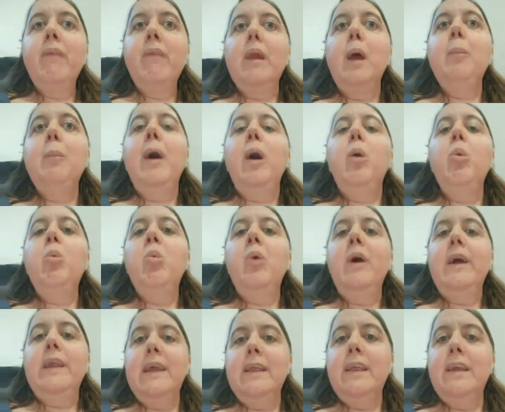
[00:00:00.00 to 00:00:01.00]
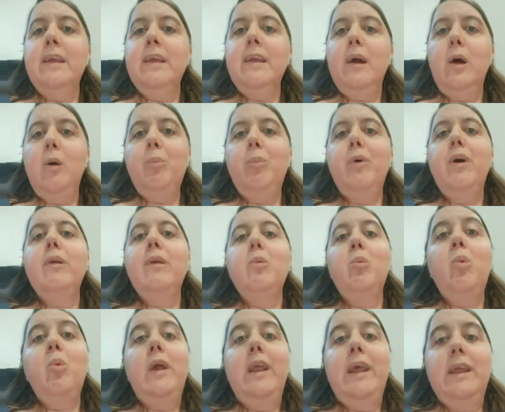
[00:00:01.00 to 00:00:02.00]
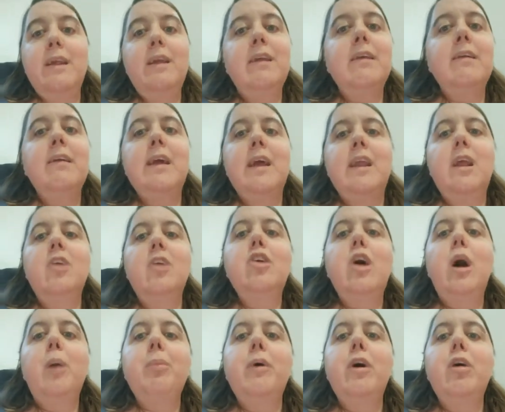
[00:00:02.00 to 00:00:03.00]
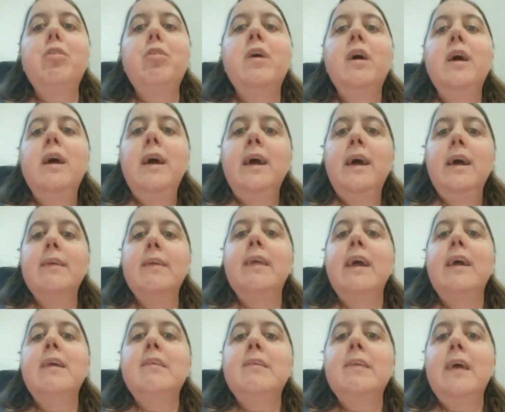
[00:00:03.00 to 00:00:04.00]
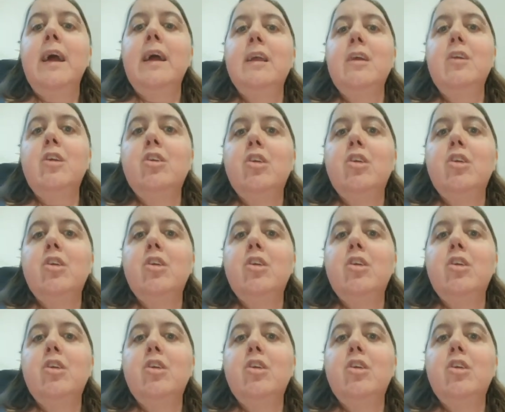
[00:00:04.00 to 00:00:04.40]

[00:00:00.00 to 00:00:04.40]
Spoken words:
about what I needed help with, what I needed to get on top of, they decided to